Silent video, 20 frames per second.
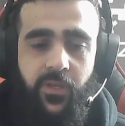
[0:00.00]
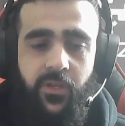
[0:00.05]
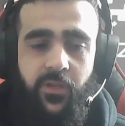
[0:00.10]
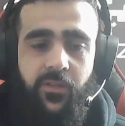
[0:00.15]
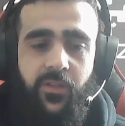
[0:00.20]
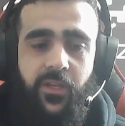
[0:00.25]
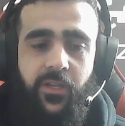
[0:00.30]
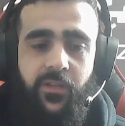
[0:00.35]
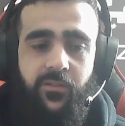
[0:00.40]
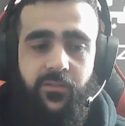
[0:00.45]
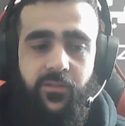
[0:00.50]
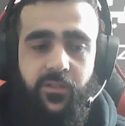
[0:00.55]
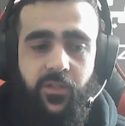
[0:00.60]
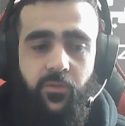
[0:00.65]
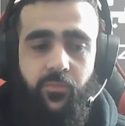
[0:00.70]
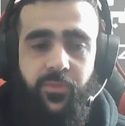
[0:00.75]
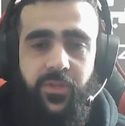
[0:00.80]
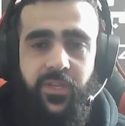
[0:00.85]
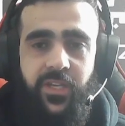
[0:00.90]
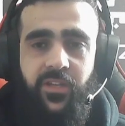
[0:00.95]
Then
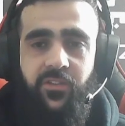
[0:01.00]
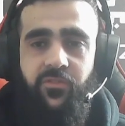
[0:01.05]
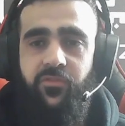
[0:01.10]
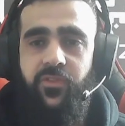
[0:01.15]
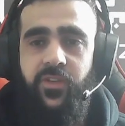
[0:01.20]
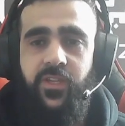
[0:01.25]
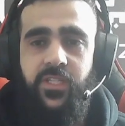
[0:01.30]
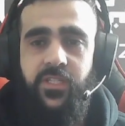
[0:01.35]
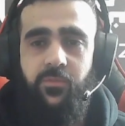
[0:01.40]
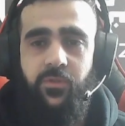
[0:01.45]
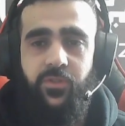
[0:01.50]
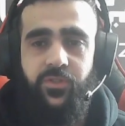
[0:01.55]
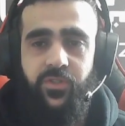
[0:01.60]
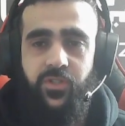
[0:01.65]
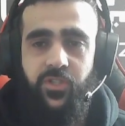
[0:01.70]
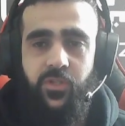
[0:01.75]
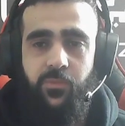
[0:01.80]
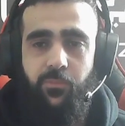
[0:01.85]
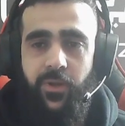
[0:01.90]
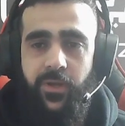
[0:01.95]
it'll be infeasible to
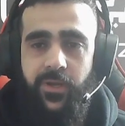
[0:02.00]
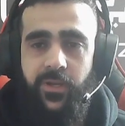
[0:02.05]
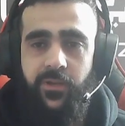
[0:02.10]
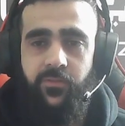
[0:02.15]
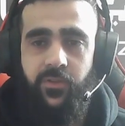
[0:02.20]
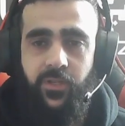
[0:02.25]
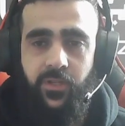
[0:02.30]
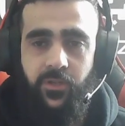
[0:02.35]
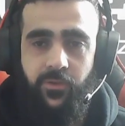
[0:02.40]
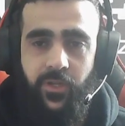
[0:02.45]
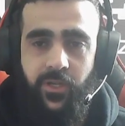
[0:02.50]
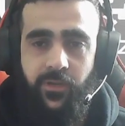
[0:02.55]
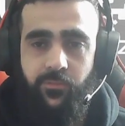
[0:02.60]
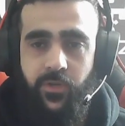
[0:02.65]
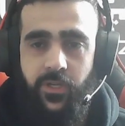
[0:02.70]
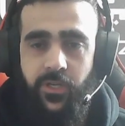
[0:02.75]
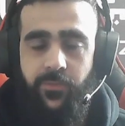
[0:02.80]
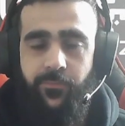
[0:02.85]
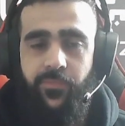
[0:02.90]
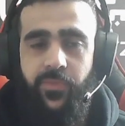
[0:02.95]
just play a video game,
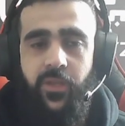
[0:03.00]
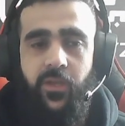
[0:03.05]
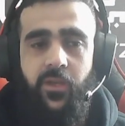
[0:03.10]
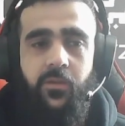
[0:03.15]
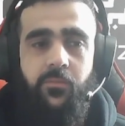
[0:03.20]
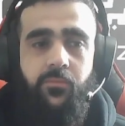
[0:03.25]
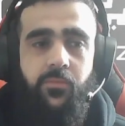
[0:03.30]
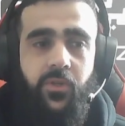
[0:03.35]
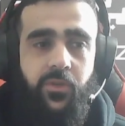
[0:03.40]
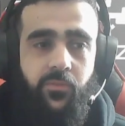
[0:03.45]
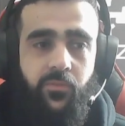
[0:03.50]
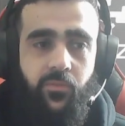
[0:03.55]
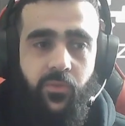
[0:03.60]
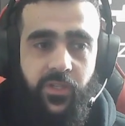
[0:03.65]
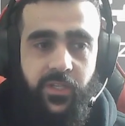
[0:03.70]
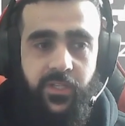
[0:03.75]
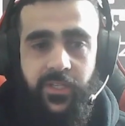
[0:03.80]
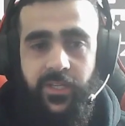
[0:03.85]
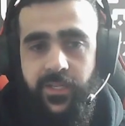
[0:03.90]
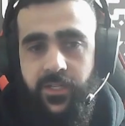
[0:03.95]
right? But with
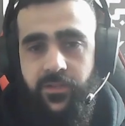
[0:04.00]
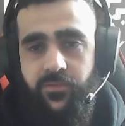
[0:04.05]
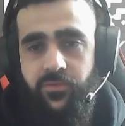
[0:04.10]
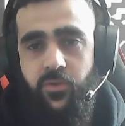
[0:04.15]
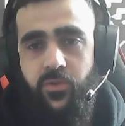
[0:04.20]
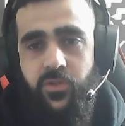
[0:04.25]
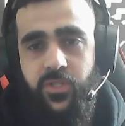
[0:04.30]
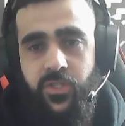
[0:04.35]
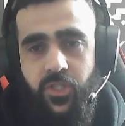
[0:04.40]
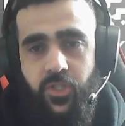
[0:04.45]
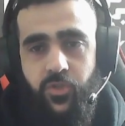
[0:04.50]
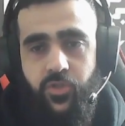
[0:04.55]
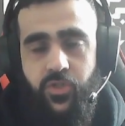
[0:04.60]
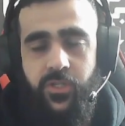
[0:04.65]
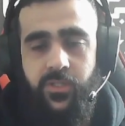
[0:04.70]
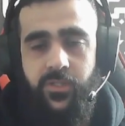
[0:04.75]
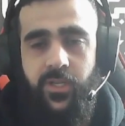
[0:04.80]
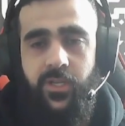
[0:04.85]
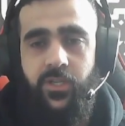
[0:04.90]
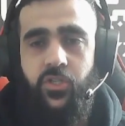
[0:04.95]
Kadena, of course, the low
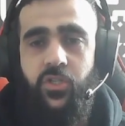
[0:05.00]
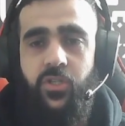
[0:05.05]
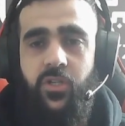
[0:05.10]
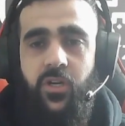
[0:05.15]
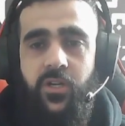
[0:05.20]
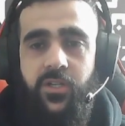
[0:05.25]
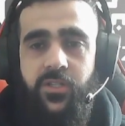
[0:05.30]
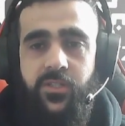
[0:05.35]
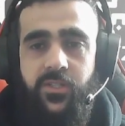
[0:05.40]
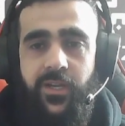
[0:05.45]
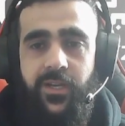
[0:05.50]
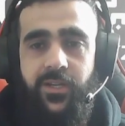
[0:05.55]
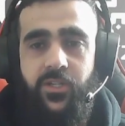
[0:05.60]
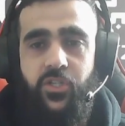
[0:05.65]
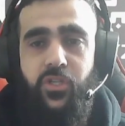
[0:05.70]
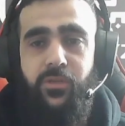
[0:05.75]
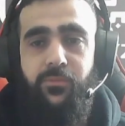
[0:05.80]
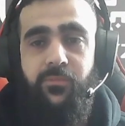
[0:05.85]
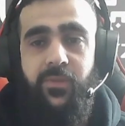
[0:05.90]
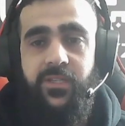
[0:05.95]
transaction costs
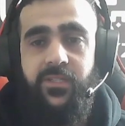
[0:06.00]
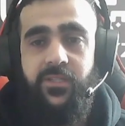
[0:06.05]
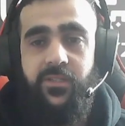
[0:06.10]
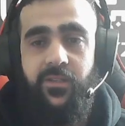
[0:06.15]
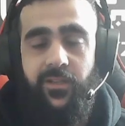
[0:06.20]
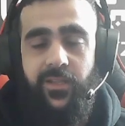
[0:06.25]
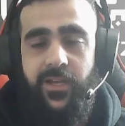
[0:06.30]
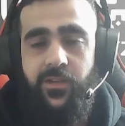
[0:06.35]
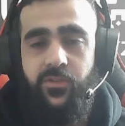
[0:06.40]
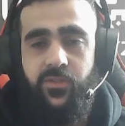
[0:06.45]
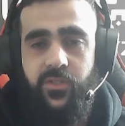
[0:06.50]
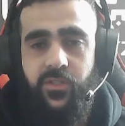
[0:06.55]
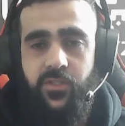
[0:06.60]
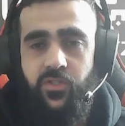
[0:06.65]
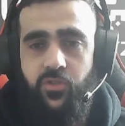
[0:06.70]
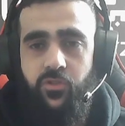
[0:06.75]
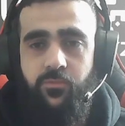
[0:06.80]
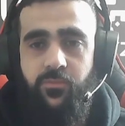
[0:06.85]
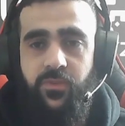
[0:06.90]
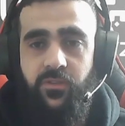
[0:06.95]
actually allows this
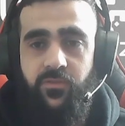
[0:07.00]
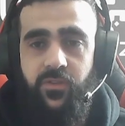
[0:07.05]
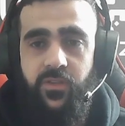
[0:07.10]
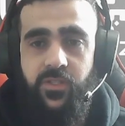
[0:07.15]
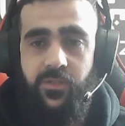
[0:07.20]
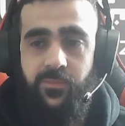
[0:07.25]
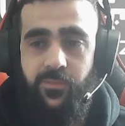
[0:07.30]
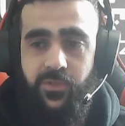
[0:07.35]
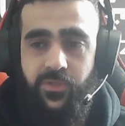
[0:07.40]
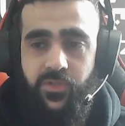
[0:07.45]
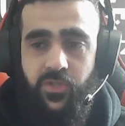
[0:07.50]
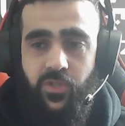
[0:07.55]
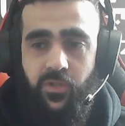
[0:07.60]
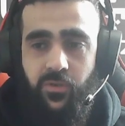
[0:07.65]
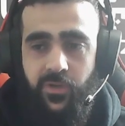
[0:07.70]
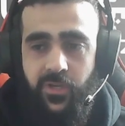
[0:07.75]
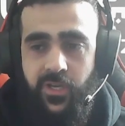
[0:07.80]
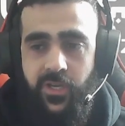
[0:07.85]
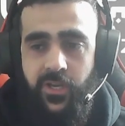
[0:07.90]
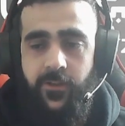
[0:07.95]
to be feasible.
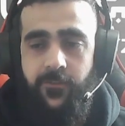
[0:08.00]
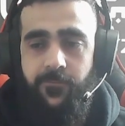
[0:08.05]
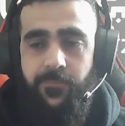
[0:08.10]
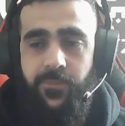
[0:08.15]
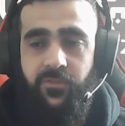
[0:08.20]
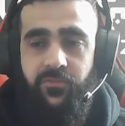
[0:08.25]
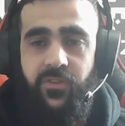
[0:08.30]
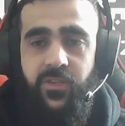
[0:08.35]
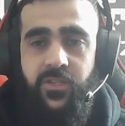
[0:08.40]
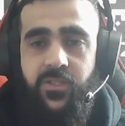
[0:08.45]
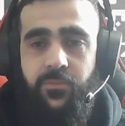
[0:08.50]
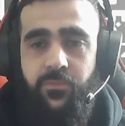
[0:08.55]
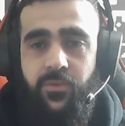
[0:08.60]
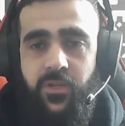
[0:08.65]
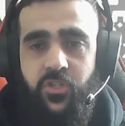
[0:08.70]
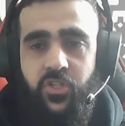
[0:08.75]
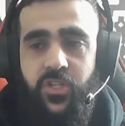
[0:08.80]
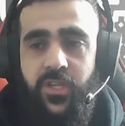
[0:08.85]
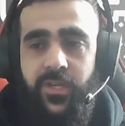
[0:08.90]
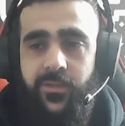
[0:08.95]
So the fees are pretty
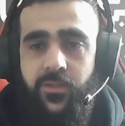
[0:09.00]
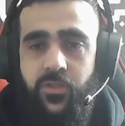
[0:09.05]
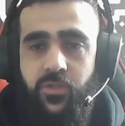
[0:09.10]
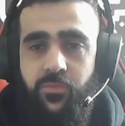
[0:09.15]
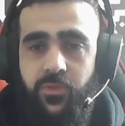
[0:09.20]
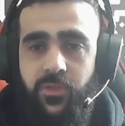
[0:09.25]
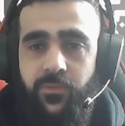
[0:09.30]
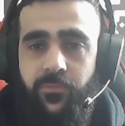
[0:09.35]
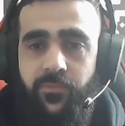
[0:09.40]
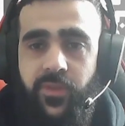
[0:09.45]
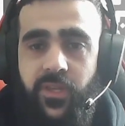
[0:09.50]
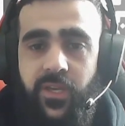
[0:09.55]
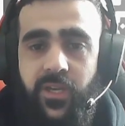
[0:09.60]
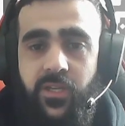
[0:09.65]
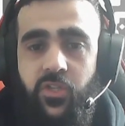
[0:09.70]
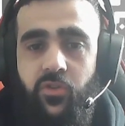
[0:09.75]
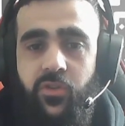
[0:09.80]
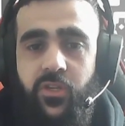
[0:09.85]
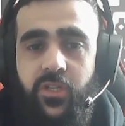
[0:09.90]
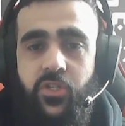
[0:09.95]
much negligible,
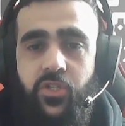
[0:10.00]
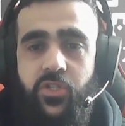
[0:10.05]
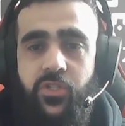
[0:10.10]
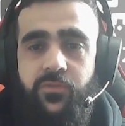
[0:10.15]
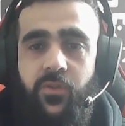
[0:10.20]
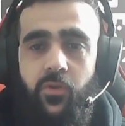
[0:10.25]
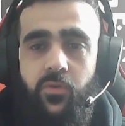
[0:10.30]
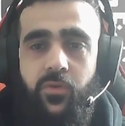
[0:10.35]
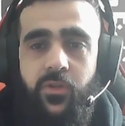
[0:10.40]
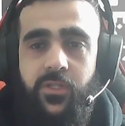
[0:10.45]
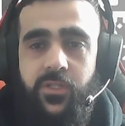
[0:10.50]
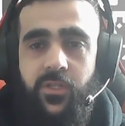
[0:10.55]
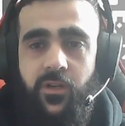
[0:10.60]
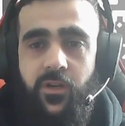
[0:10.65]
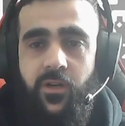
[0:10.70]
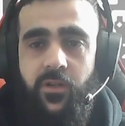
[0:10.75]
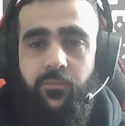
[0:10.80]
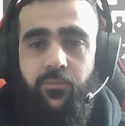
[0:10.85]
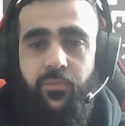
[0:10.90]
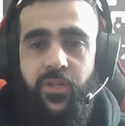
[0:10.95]
and you can just focus
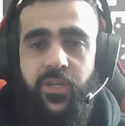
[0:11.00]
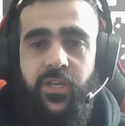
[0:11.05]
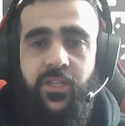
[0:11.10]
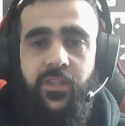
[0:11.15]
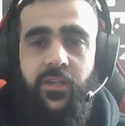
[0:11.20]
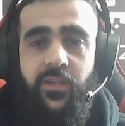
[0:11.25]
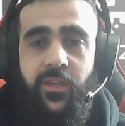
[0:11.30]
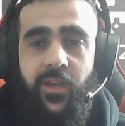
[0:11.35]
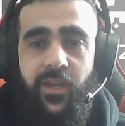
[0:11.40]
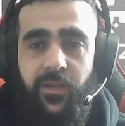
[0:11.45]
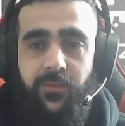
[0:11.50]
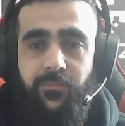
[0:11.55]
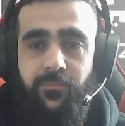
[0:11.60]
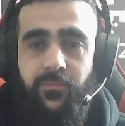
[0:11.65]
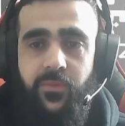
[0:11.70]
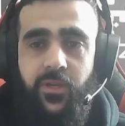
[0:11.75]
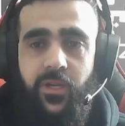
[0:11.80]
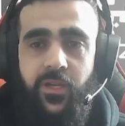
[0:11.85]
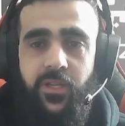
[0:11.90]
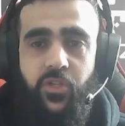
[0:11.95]
on playing the
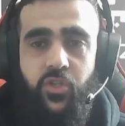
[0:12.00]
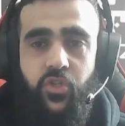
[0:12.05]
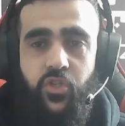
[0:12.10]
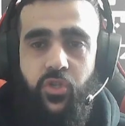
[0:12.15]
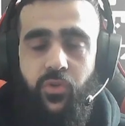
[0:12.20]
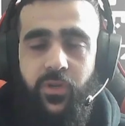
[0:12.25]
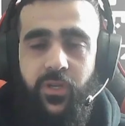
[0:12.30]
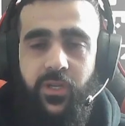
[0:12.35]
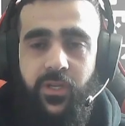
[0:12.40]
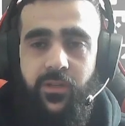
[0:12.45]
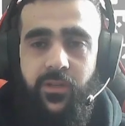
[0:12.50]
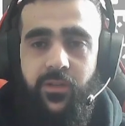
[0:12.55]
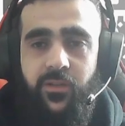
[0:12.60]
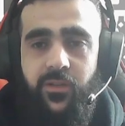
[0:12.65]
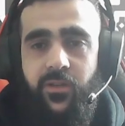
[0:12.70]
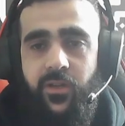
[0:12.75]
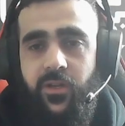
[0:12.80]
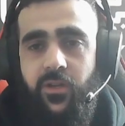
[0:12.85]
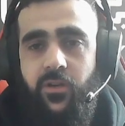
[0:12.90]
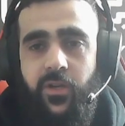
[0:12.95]
game and enjoy it. And
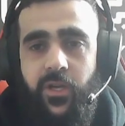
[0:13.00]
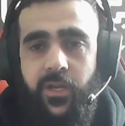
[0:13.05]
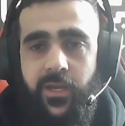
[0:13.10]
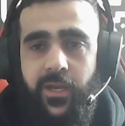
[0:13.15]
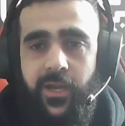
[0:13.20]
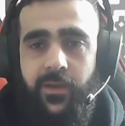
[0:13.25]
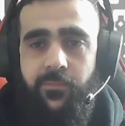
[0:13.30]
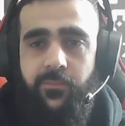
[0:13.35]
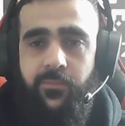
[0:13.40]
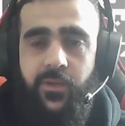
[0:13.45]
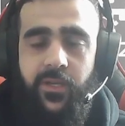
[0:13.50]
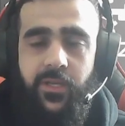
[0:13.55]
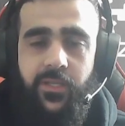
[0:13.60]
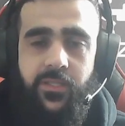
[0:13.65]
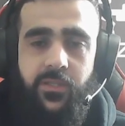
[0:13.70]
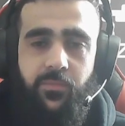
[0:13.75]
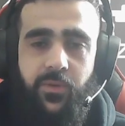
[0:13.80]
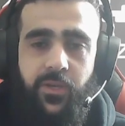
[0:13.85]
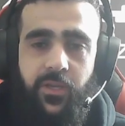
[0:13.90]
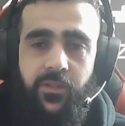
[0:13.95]
you're like, okay, yeah, I
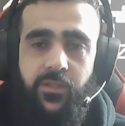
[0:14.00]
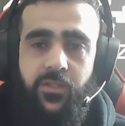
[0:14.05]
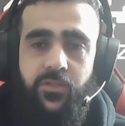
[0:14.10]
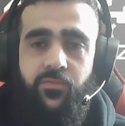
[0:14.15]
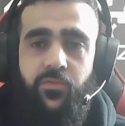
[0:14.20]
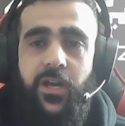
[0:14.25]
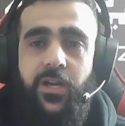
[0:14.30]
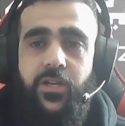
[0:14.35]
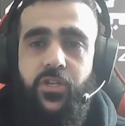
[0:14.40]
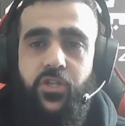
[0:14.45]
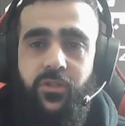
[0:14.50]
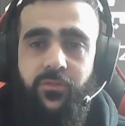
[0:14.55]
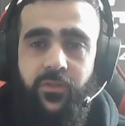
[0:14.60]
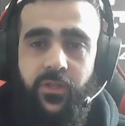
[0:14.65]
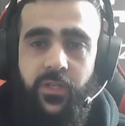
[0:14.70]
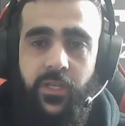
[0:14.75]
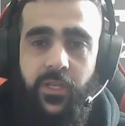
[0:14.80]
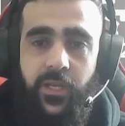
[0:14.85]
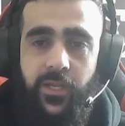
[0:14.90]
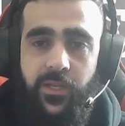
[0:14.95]
get to pay this fraction of
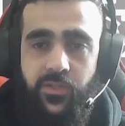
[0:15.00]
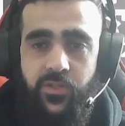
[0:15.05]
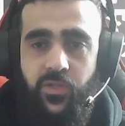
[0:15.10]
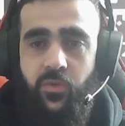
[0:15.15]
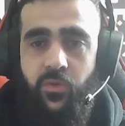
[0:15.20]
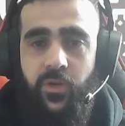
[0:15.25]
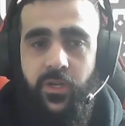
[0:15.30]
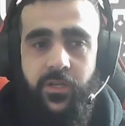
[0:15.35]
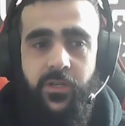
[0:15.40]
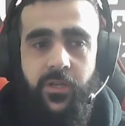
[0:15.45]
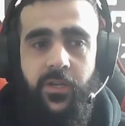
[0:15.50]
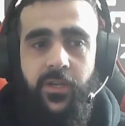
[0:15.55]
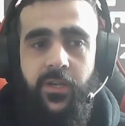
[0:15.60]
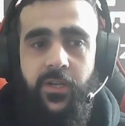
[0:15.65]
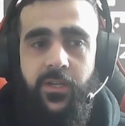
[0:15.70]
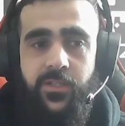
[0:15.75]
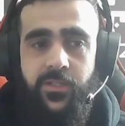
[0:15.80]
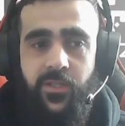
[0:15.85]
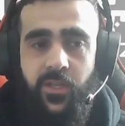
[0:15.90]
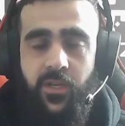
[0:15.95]
a Kadena, so what?
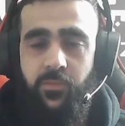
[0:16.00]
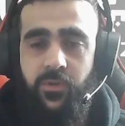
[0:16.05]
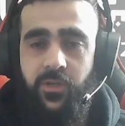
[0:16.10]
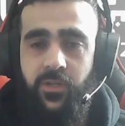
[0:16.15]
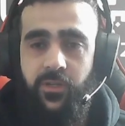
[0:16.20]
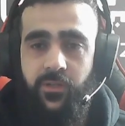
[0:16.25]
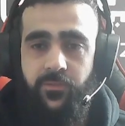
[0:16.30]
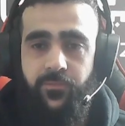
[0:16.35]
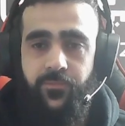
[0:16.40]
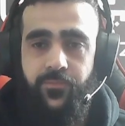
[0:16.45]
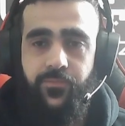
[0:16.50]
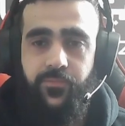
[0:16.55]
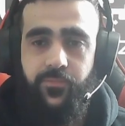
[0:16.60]
It's not a big deal.